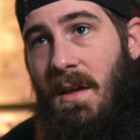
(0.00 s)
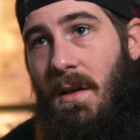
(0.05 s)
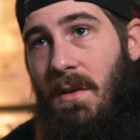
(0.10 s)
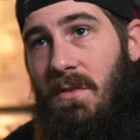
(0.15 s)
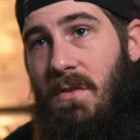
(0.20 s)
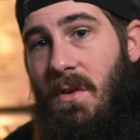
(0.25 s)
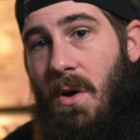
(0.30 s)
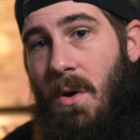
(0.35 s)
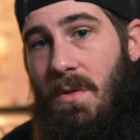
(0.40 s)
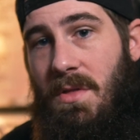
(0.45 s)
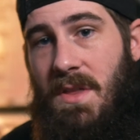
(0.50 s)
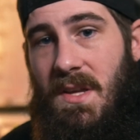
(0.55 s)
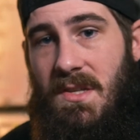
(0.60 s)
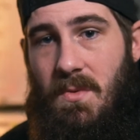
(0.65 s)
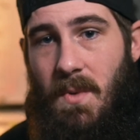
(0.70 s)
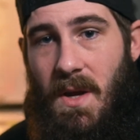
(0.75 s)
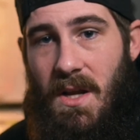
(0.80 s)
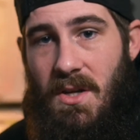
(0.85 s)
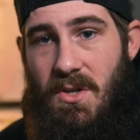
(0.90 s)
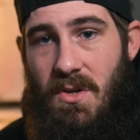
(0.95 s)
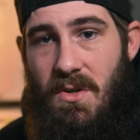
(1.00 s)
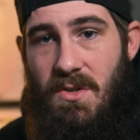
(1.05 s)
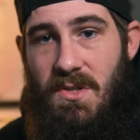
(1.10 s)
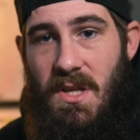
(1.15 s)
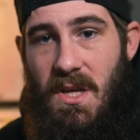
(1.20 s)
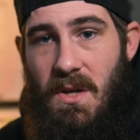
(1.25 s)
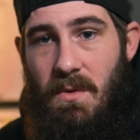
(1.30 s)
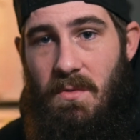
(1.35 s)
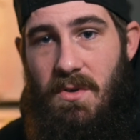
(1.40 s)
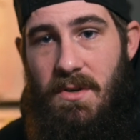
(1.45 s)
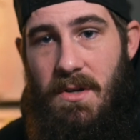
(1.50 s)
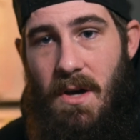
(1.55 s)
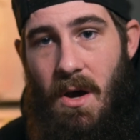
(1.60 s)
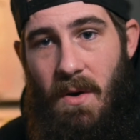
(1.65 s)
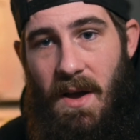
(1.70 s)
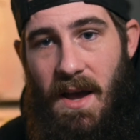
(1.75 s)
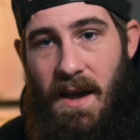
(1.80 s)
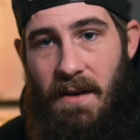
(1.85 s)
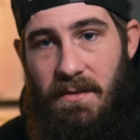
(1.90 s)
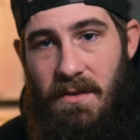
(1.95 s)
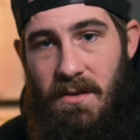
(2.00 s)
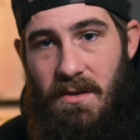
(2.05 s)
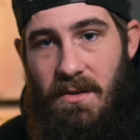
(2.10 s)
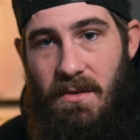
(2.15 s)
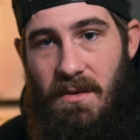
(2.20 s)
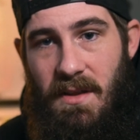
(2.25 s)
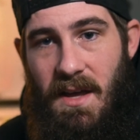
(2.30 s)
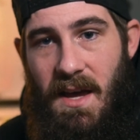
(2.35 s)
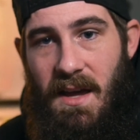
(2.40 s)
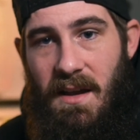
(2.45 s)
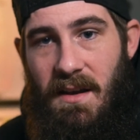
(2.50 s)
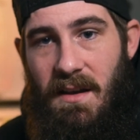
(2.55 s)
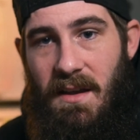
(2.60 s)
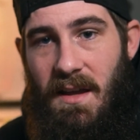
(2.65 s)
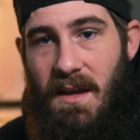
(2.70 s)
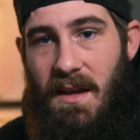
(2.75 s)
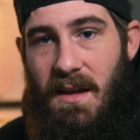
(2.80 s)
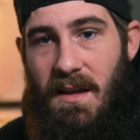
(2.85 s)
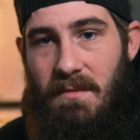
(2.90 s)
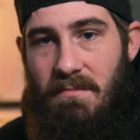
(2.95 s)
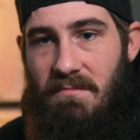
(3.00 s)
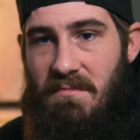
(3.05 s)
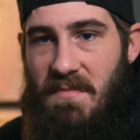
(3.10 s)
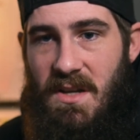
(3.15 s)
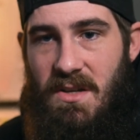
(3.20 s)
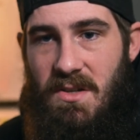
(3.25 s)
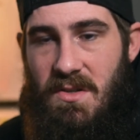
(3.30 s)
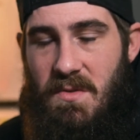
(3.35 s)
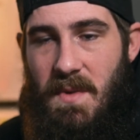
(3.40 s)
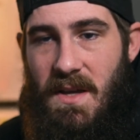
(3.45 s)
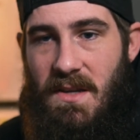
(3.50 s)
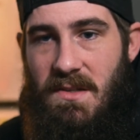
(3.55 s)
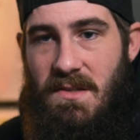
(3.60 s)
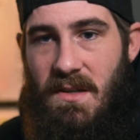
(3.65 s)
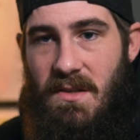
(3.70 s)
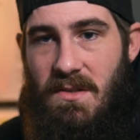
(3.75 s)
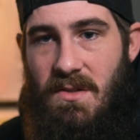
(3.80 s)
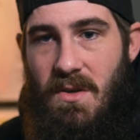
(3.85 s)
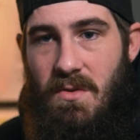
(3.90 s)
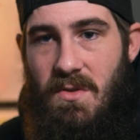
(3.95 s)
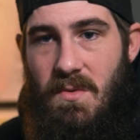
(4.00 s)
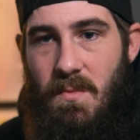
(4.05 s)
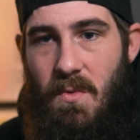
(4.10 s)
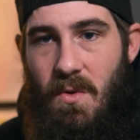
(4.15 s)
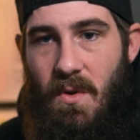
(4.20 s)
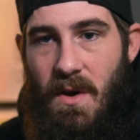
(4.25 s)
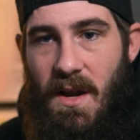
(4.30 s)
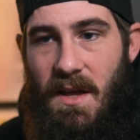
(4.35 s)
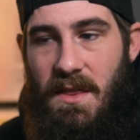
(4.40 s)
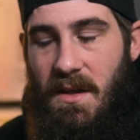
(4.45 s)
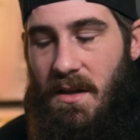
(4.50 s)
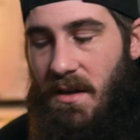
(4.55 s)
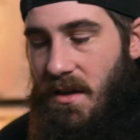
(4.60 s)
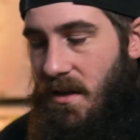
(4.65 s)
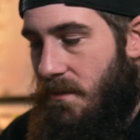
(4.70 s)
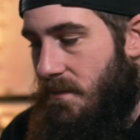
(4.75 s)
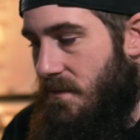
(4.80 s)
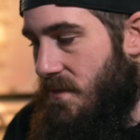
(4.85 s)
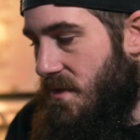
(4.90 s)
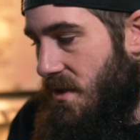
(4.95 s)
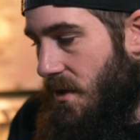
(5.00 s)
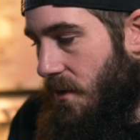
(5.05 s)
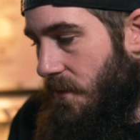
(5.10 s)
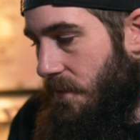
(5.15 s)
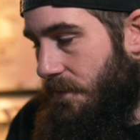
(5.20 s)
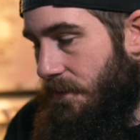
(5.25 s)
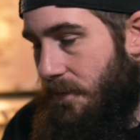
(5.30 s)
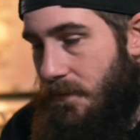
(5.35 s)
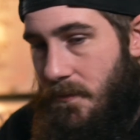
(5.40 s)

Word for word: So this way ensures that you don't have to do that, and it just makes things go smoother, I think. So.